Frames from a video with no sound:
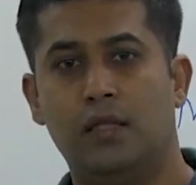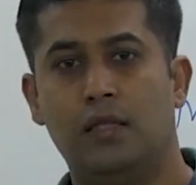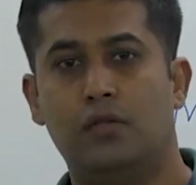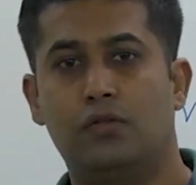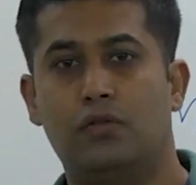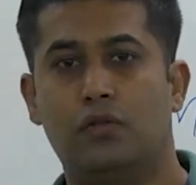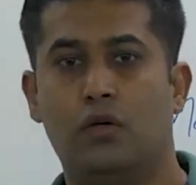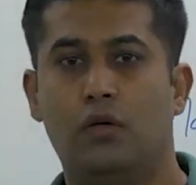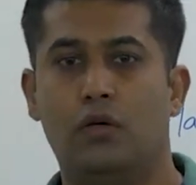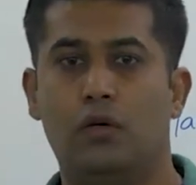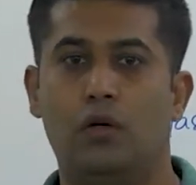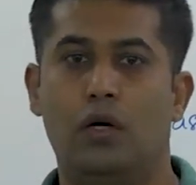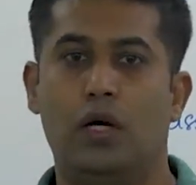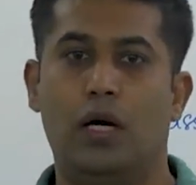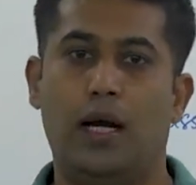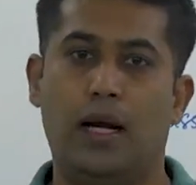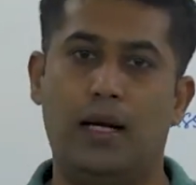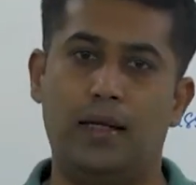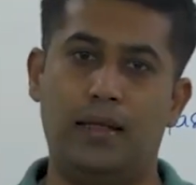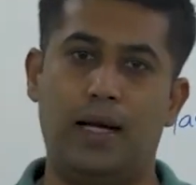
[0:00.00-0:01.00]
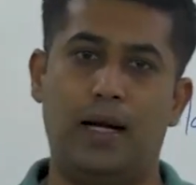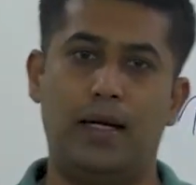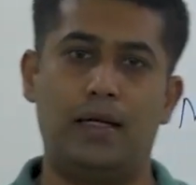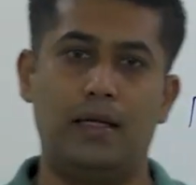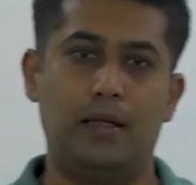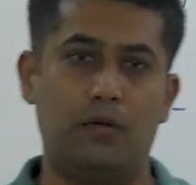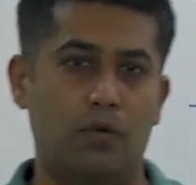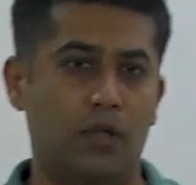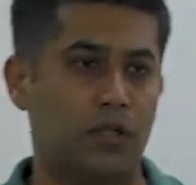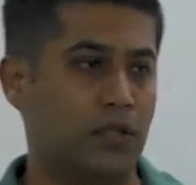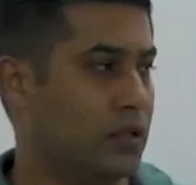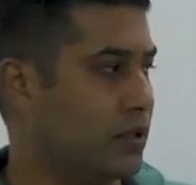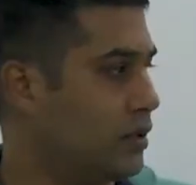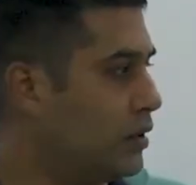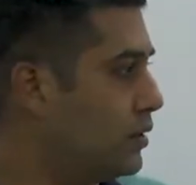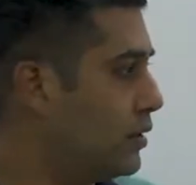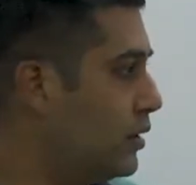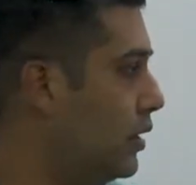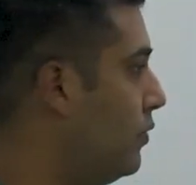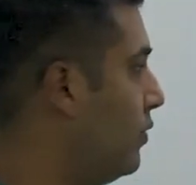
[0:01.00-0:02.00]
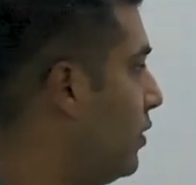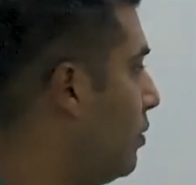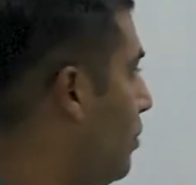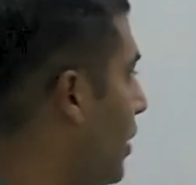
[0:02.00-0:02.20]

So, and that equation is given